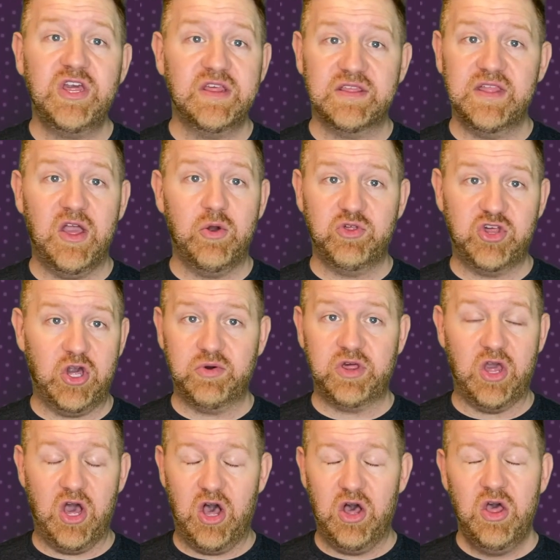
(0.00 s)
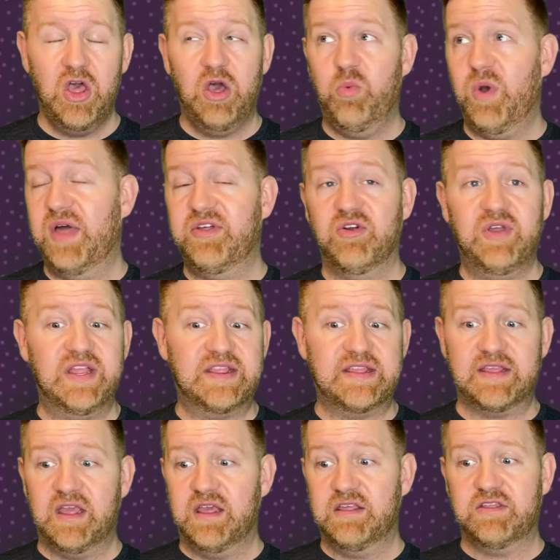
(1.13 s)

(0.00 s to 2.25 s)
is no joke, y'all. Whether it's